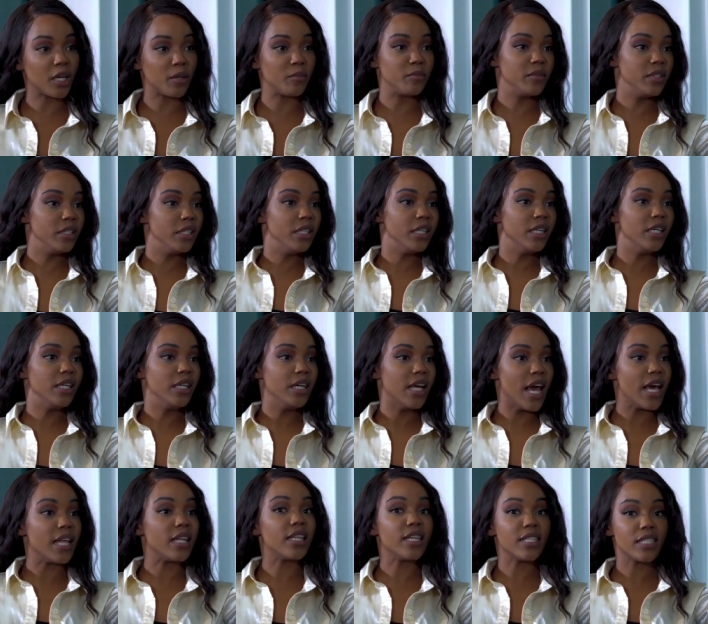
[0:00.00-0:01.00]
up
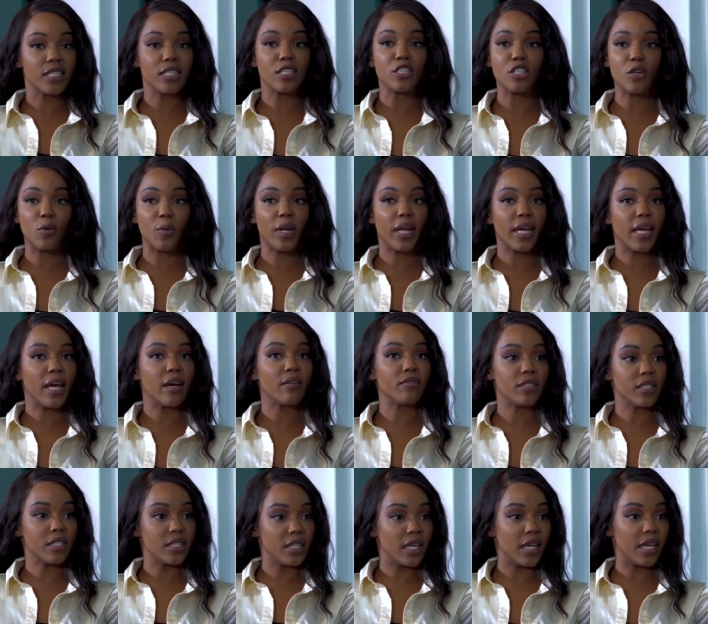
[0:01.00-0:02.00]
and listen to what I have
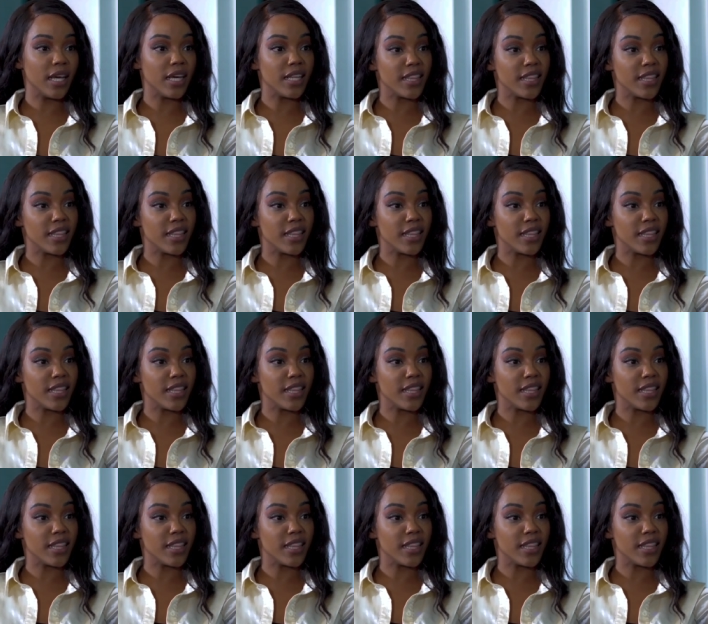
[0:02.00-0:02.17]
to say.